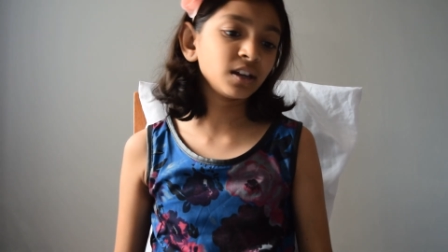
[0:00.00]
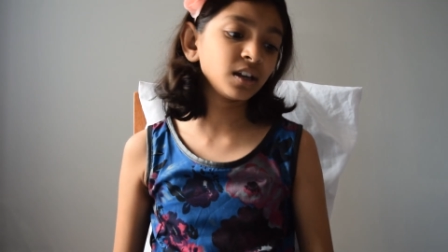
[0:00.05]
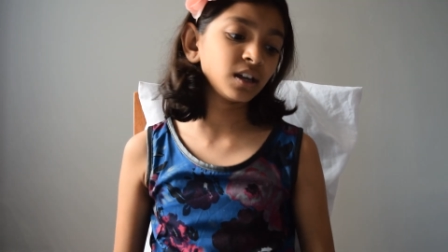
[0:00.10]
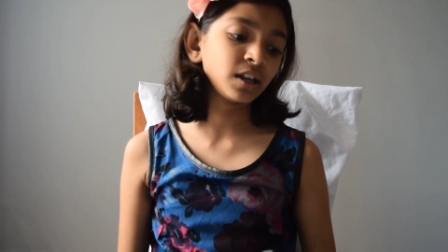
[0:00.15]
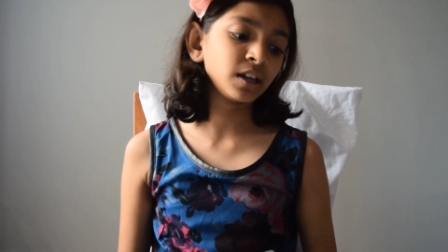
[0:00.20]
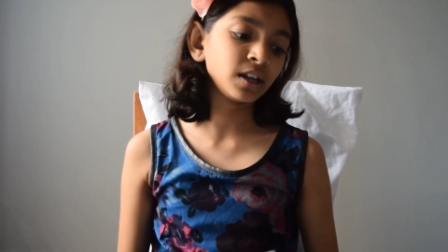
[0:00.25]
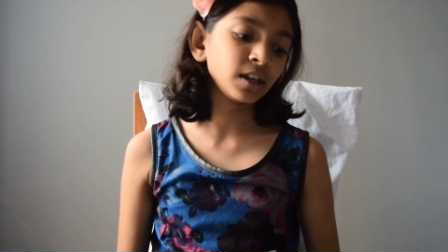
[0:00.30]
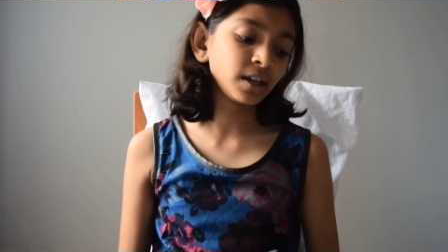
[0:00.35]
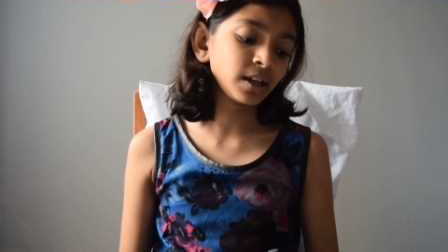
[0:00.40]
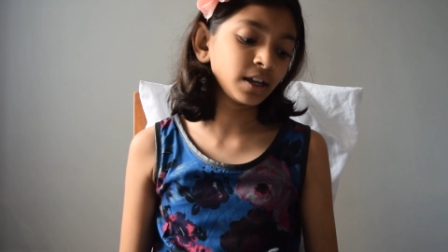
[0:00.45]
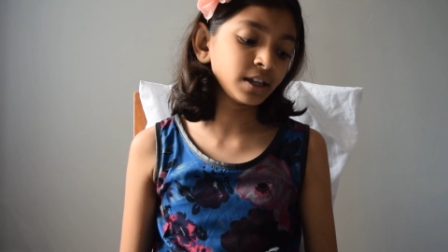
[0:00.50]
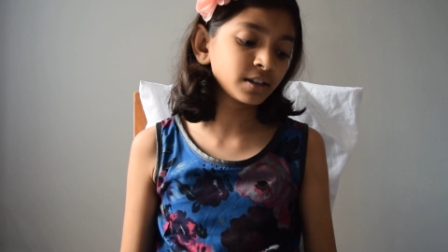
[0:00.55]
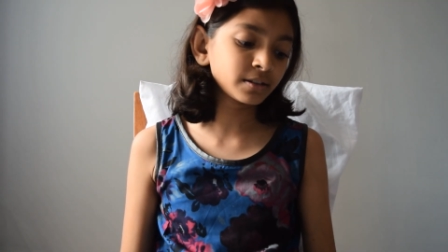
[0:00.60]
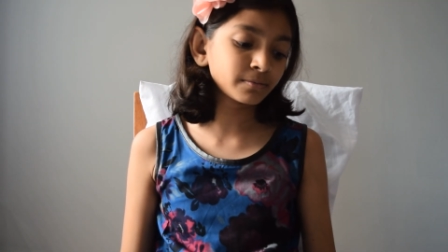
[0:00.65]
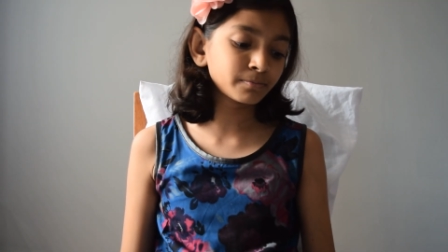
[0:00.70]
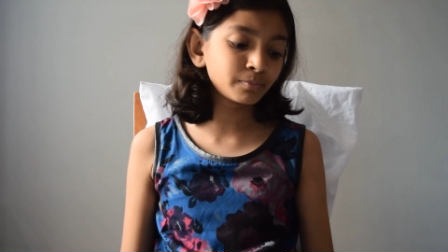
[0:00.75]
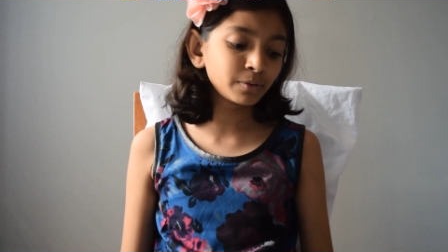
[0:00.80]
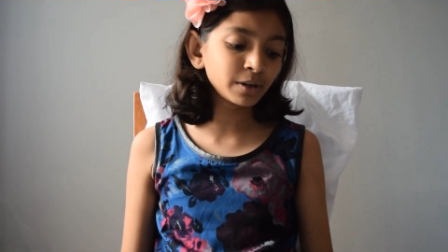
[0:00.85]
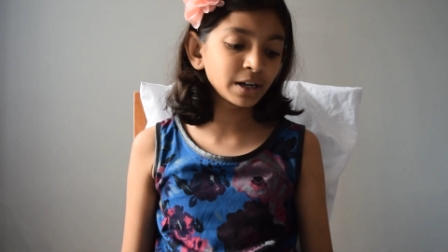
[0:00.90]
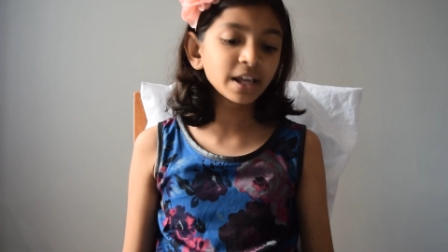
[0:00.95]
eh, it's
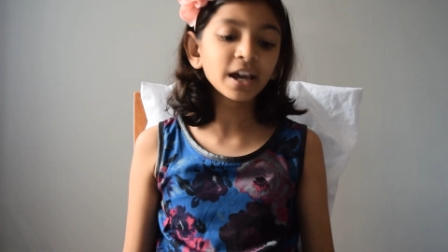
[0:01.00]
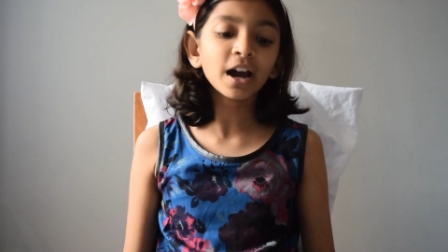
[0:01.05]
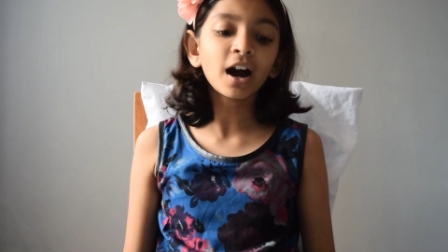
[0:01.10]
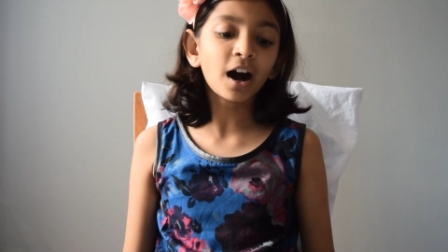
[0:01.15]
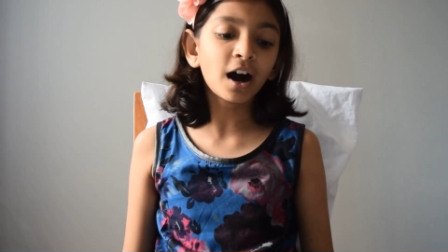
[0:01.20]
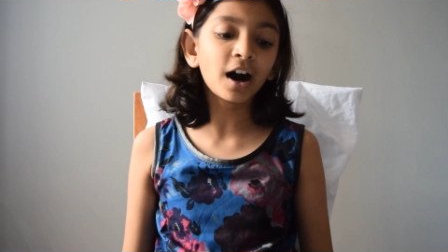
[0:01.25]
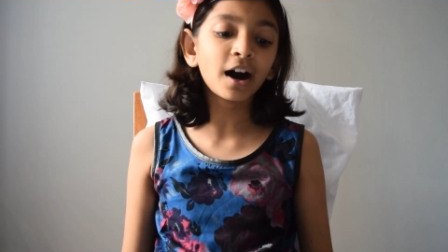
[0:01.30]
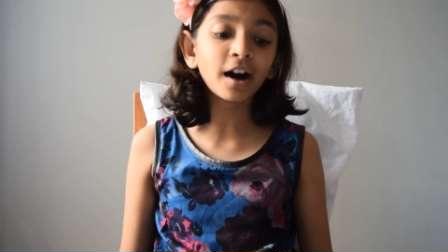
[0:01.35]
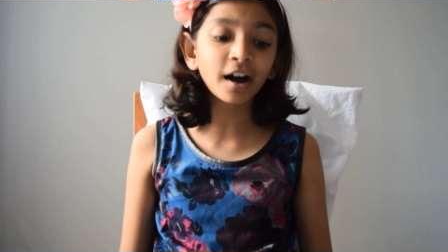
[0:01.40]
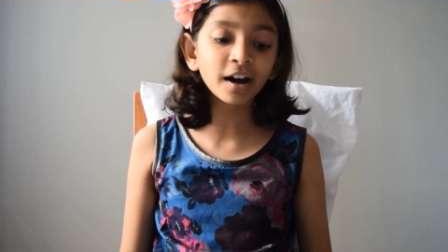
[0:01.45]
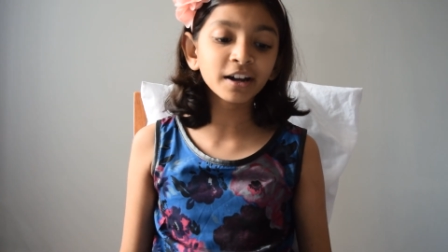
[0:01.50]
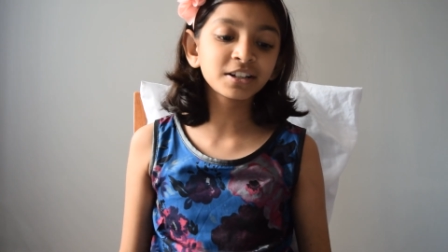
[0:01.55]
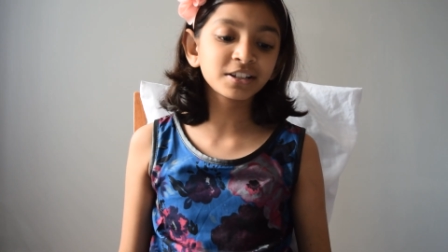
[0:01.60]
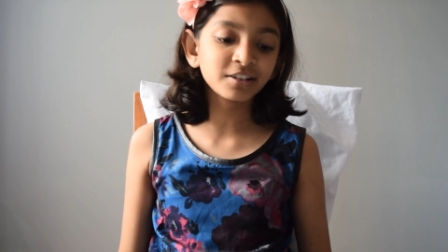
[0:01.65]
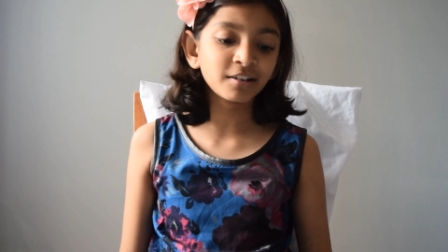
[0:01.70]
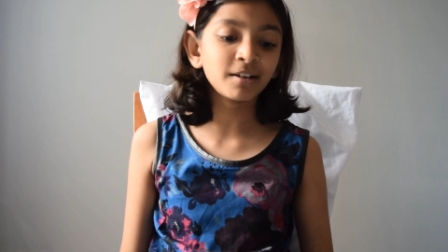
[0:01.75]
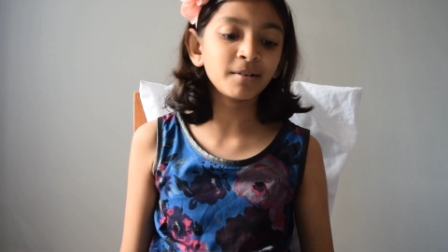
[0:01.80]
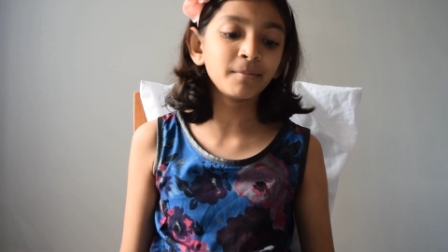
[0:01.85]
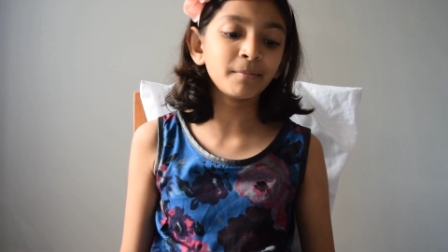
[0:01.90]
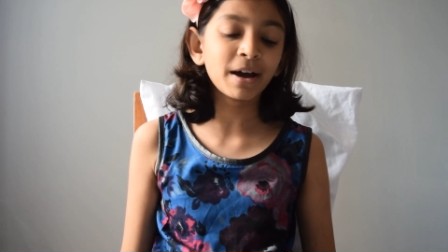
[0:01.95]
pretty hard
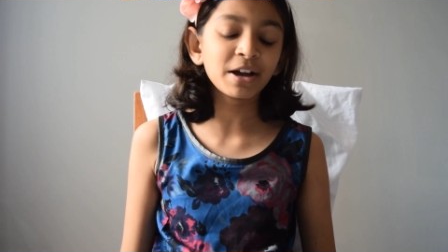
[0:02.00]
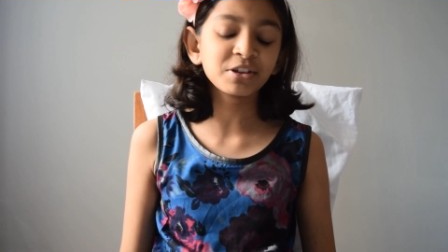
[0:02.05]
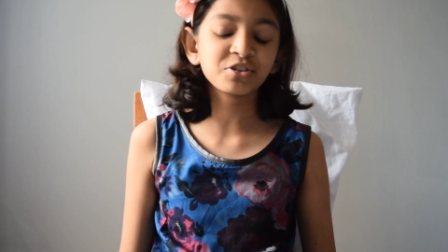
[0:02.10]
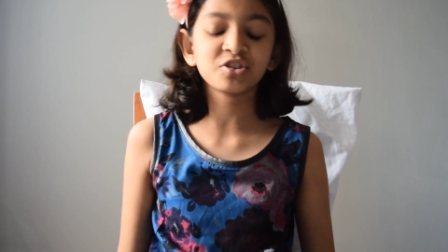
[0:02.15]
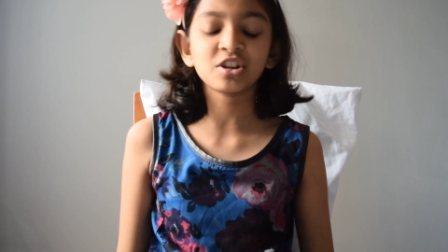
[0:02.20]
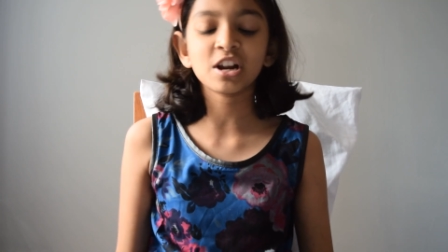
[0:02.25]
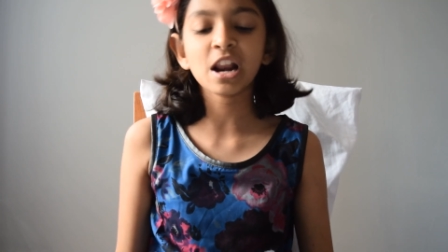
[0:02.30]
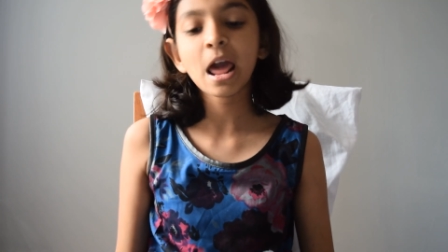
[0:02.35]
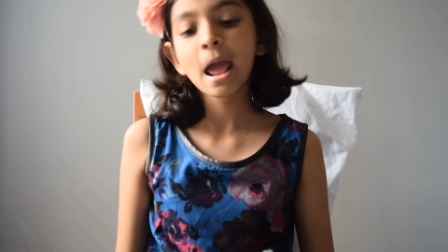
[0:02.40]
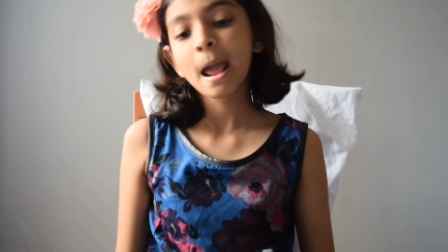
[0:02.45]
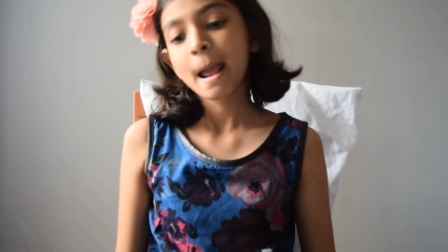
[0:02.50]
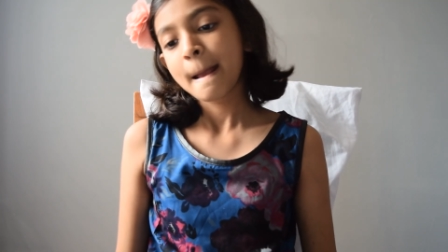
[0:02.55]
to imagine